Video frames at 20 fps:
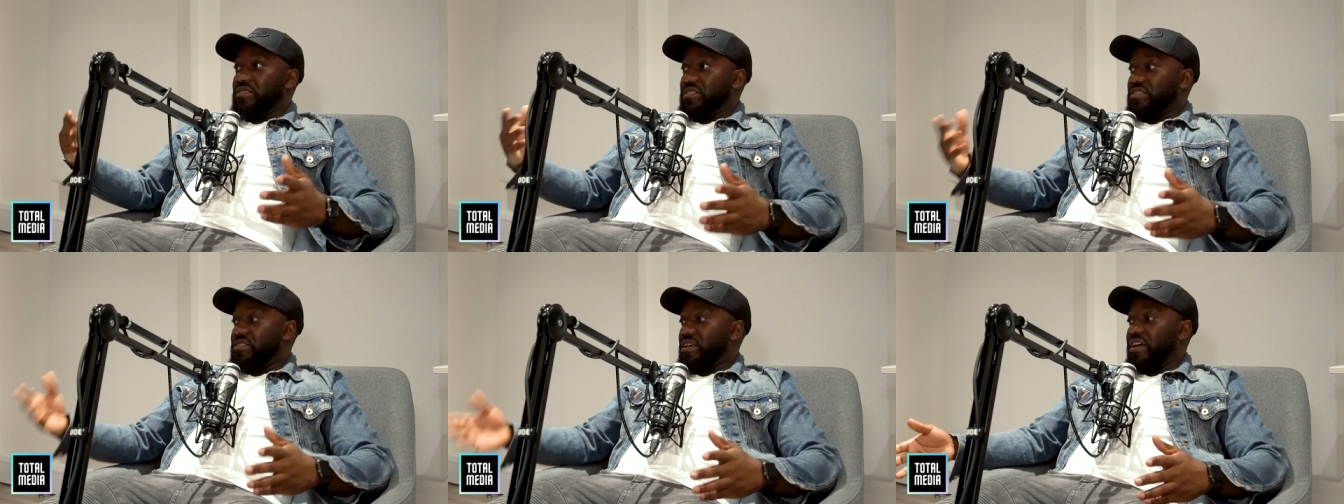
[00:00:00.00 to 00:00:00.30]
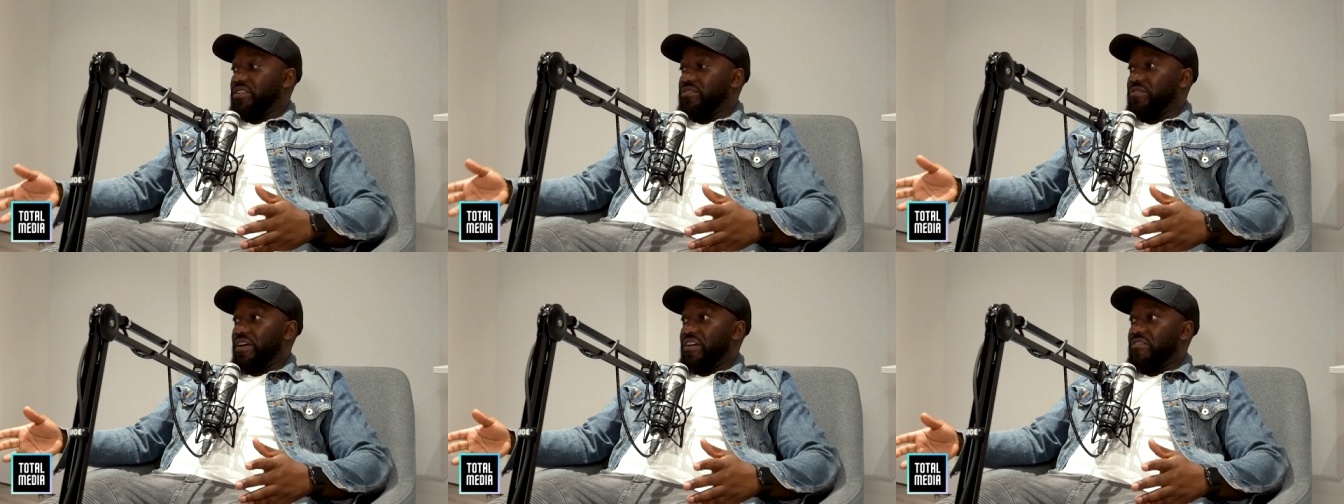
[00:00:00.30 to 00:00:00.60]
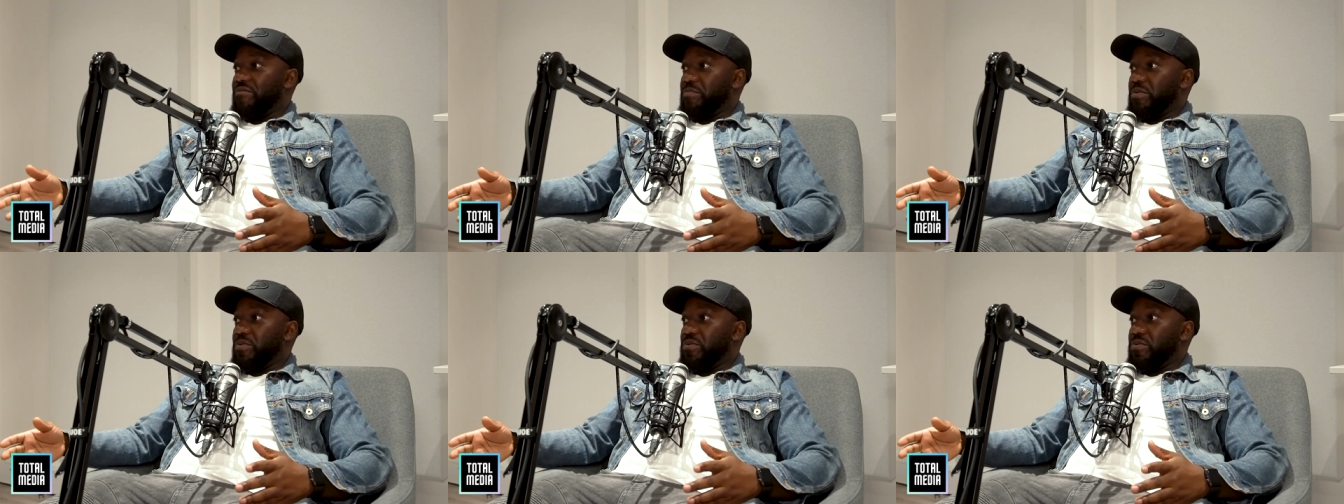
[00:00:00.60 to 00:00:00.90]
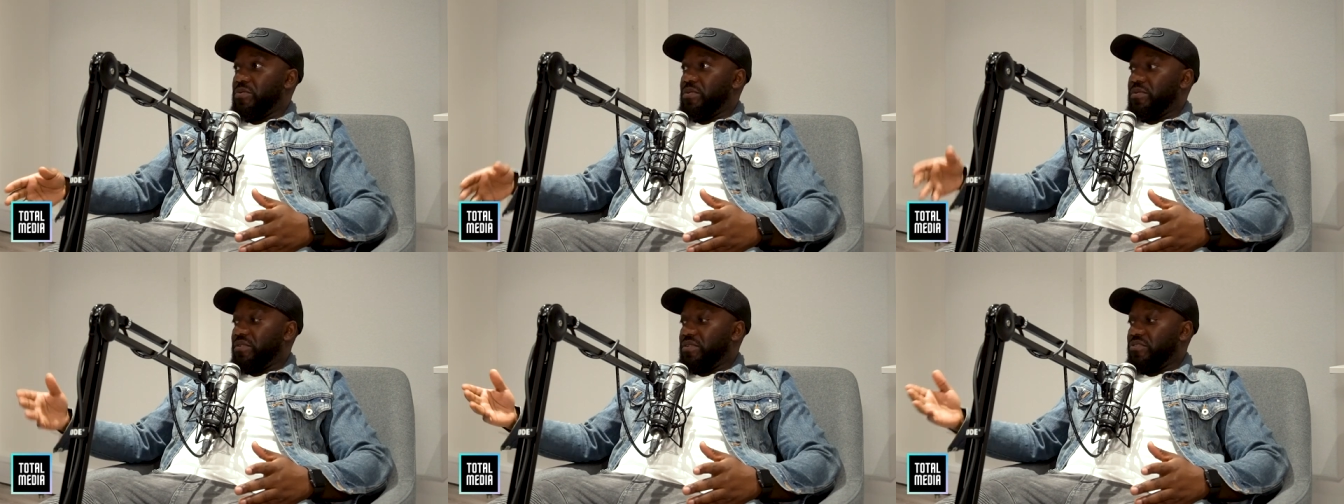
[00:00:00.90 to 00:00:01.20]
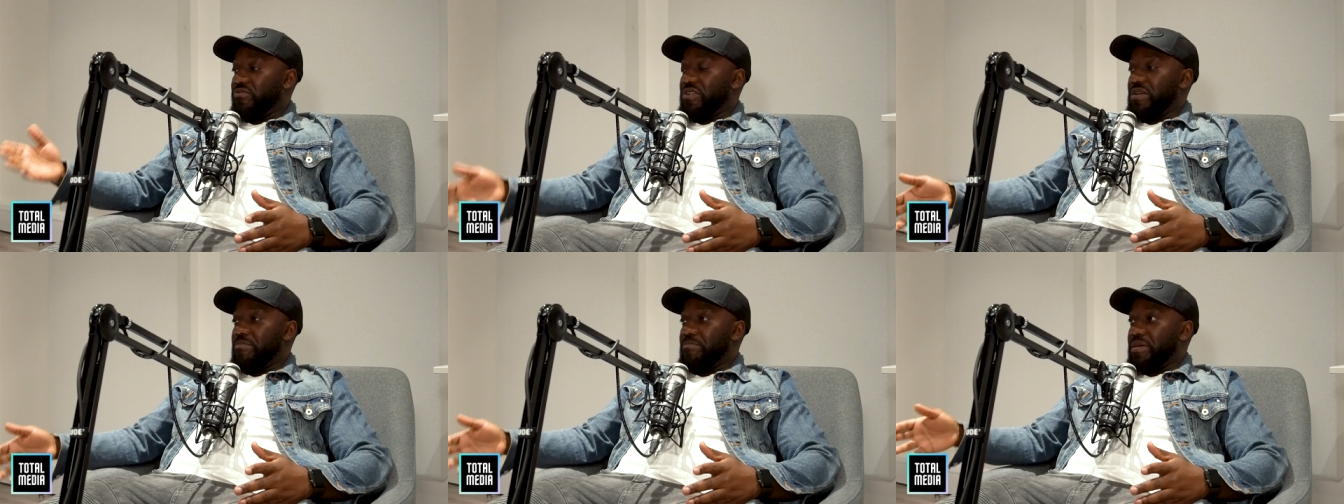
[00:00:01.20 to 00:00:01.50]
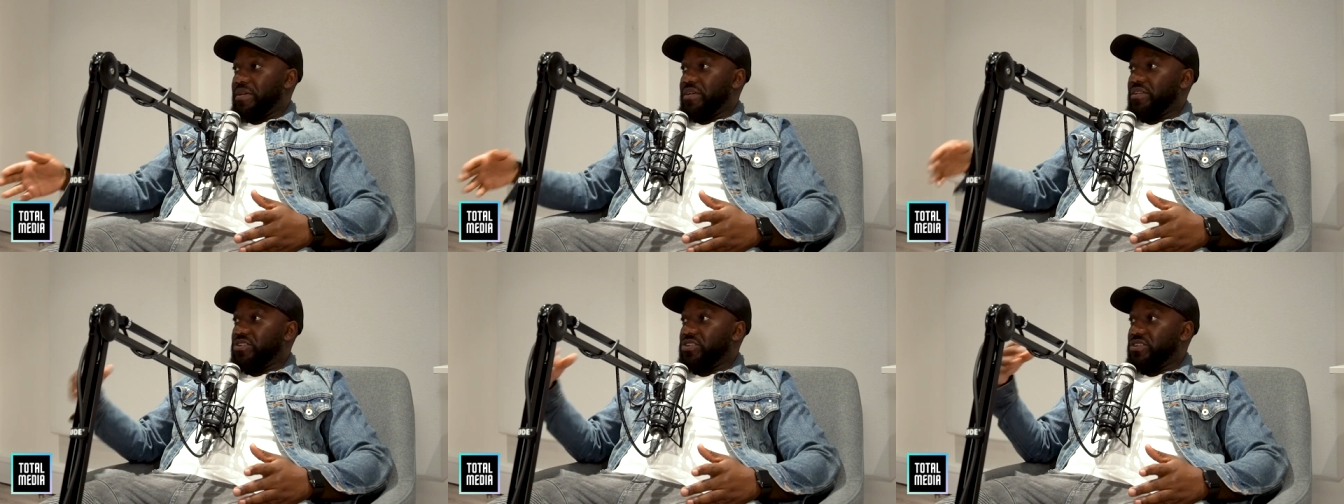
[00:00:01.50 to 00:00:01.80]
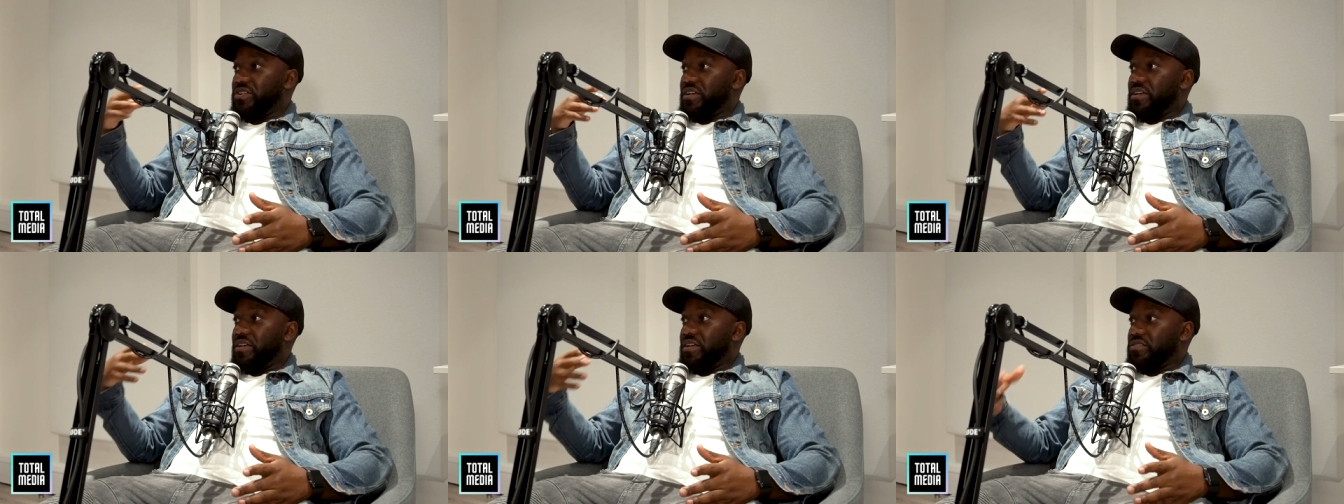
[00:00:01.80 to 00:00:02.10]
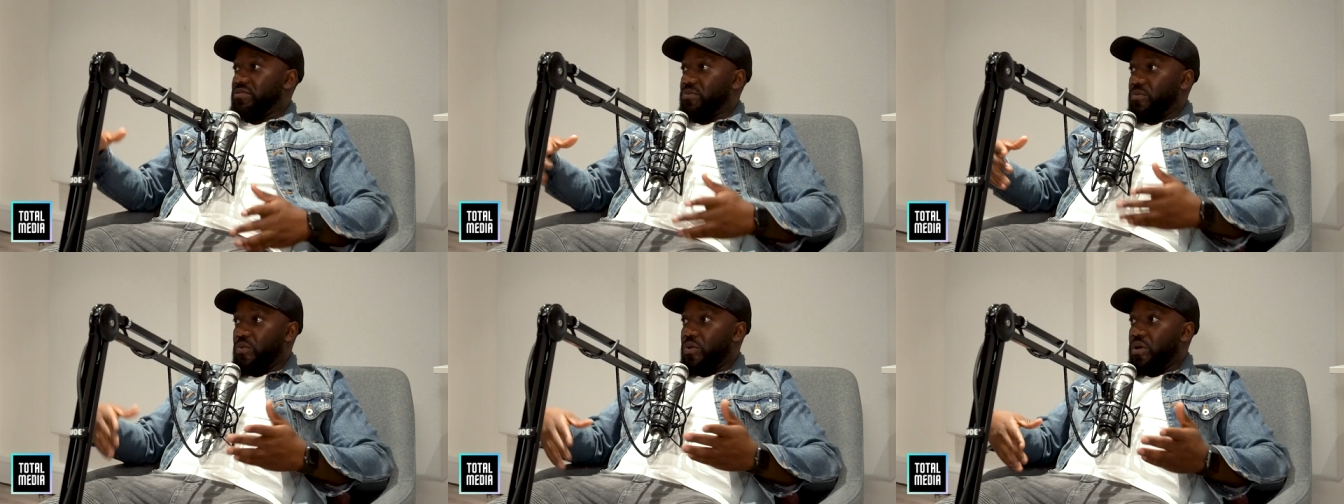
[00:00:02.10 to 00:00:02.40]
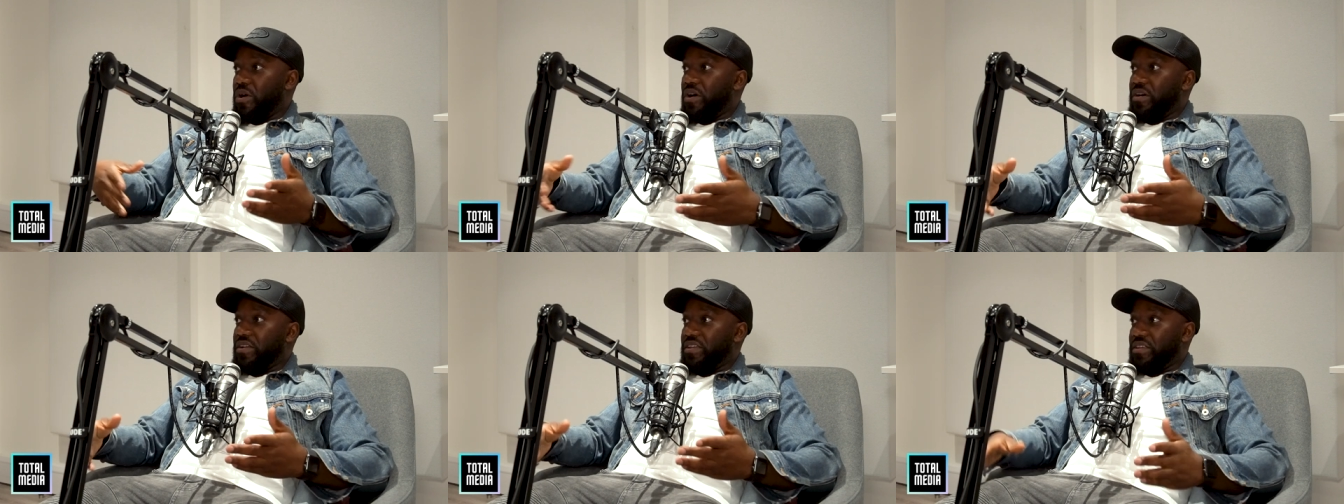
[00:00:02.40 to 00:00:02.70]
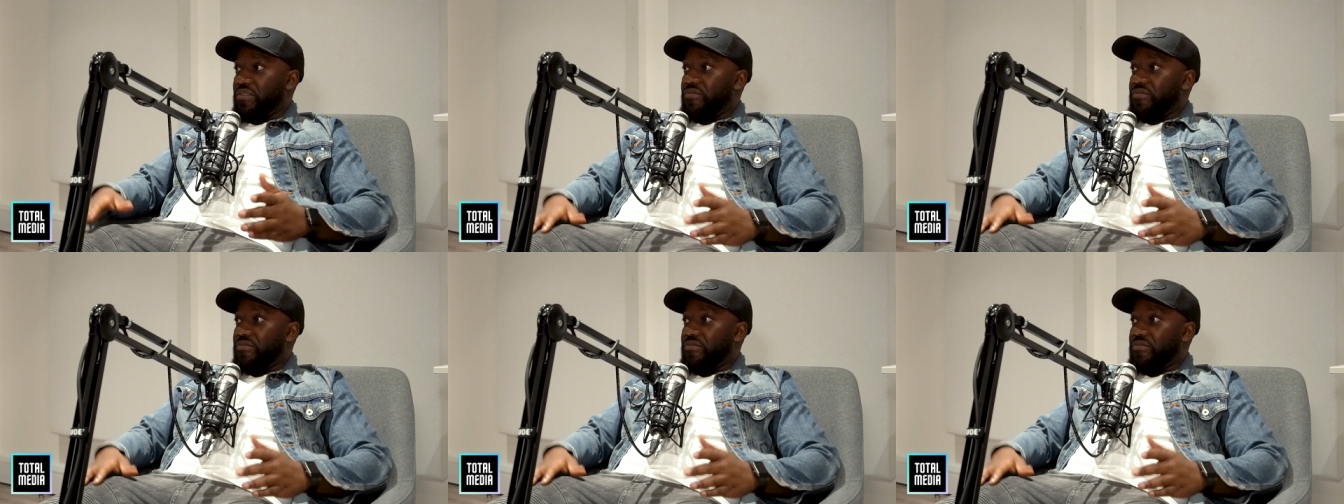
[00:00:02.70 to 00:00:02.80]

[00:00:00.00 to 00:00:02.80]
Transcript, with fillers: a size five ball, green pitch. So what yeah. are the